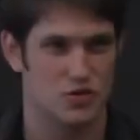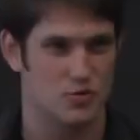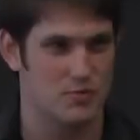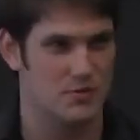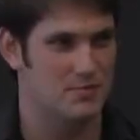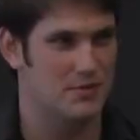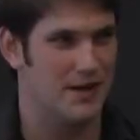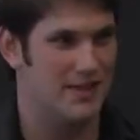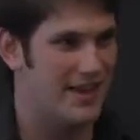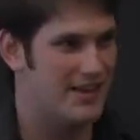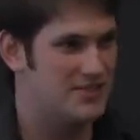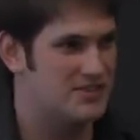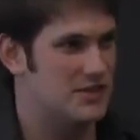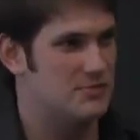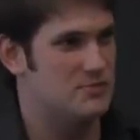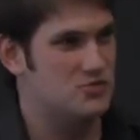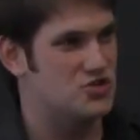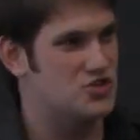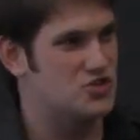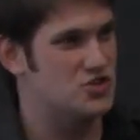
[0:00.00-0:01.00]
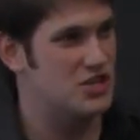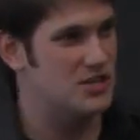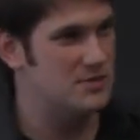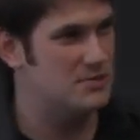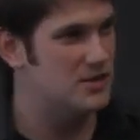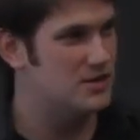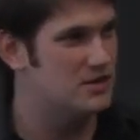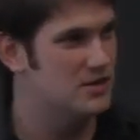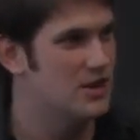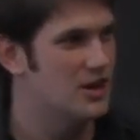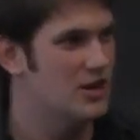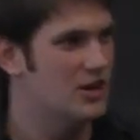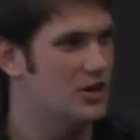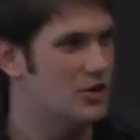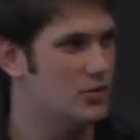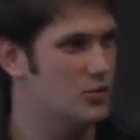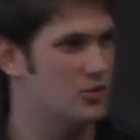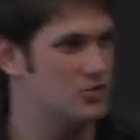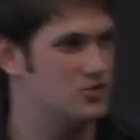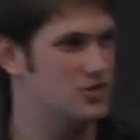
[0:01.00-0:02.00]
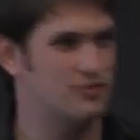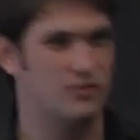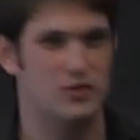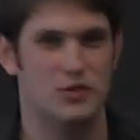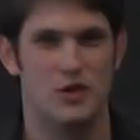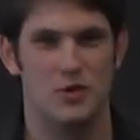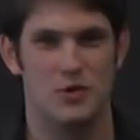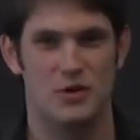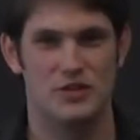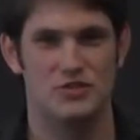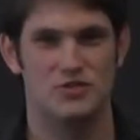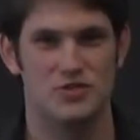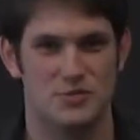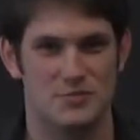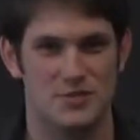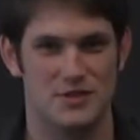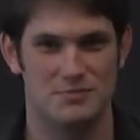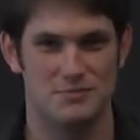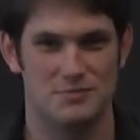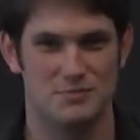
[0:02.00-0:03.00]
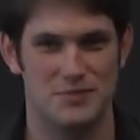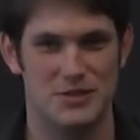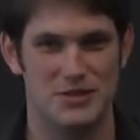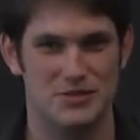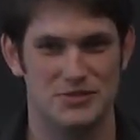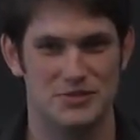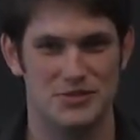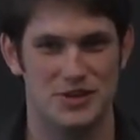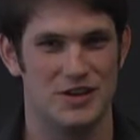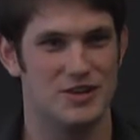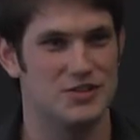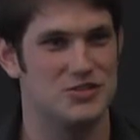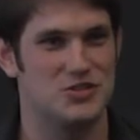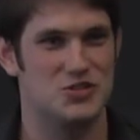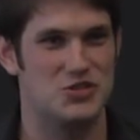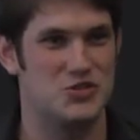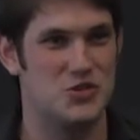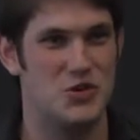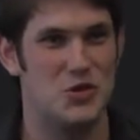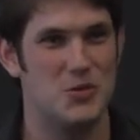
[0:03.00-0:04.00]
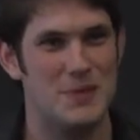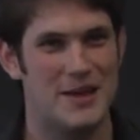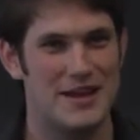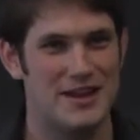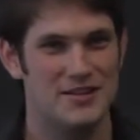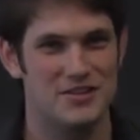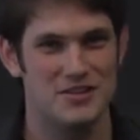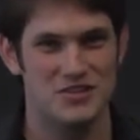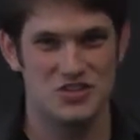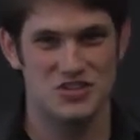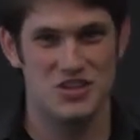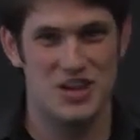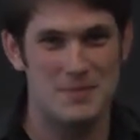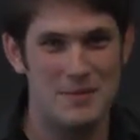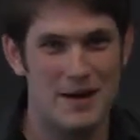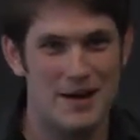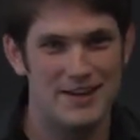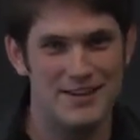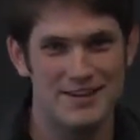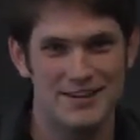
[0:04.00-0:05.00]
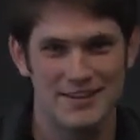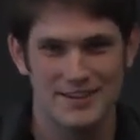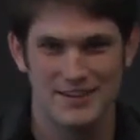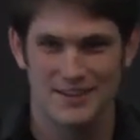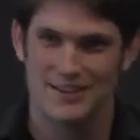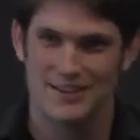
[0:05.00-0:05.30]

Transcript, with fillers: German. My last name's Schneeman, which if you know any German means snowman, Schneemann.